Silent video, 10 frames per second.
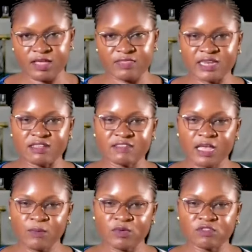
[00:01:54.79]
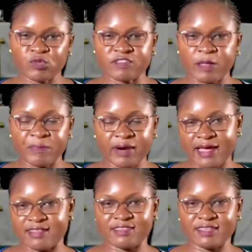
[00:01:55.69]
the disciples were
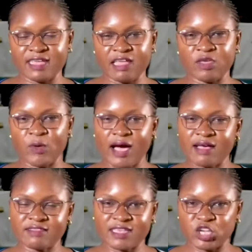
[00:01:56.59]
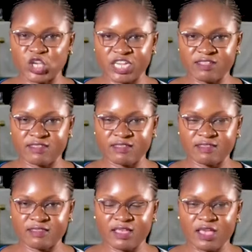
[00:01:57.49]
surprised and they were asking
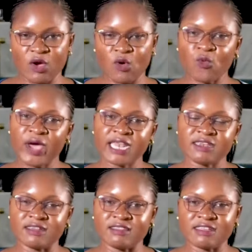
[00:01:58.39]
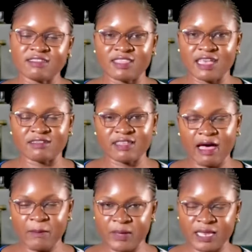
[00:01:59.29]
Jesus, When did these things
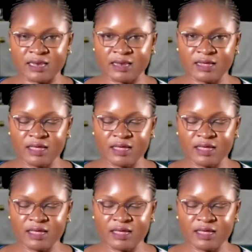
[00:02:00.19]
happen?